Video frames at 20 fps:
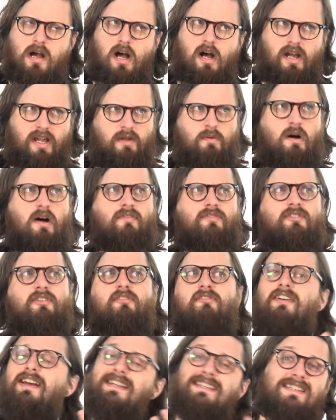Are you after
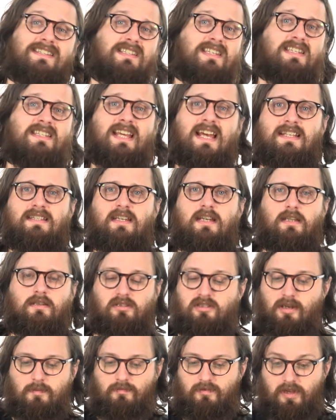a fantasy setting,
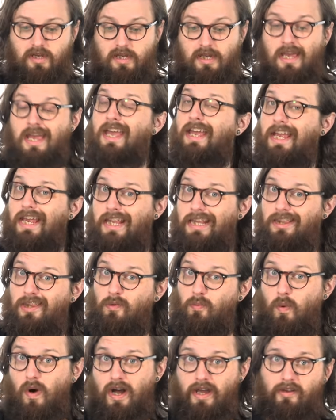something in
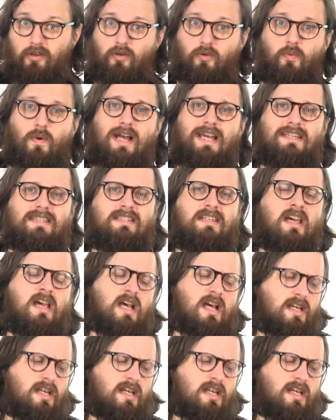the Wild West,